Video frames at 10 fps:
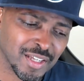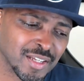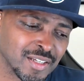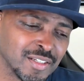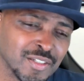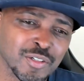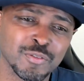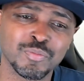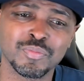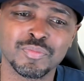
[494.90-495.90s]
You
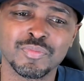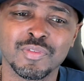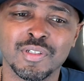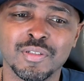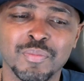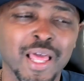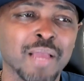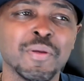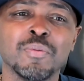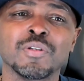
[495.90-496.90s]
know, if
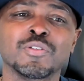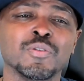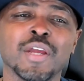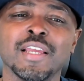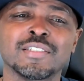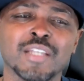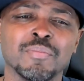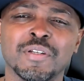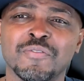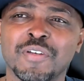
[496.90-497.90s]
black people create
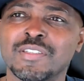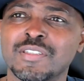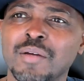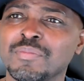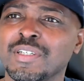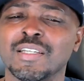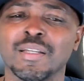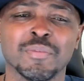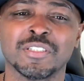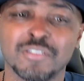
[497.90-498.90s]
something, invent something, I'm
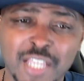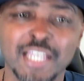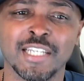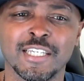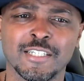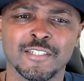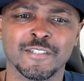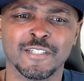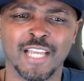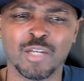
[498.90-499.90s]
going to steal it.
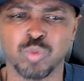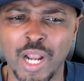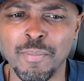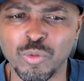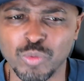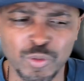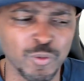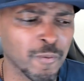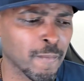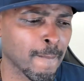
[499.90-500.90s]
That's what I'm going to
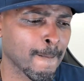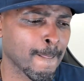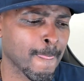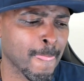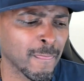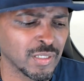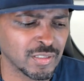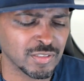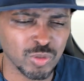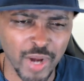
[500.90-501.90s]
do.
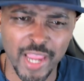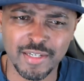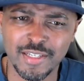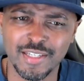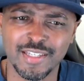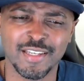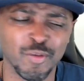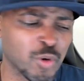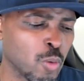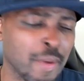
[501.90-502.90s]
That's right. And
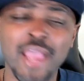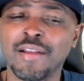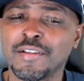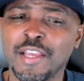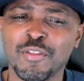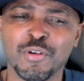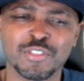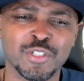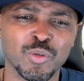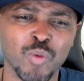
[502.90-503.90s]
we're going to band together as
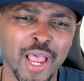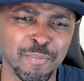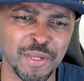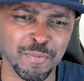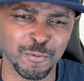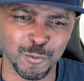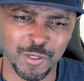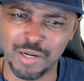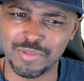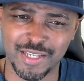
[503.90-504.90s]
good white people and
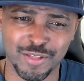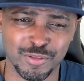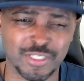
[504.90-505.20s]
come together and say,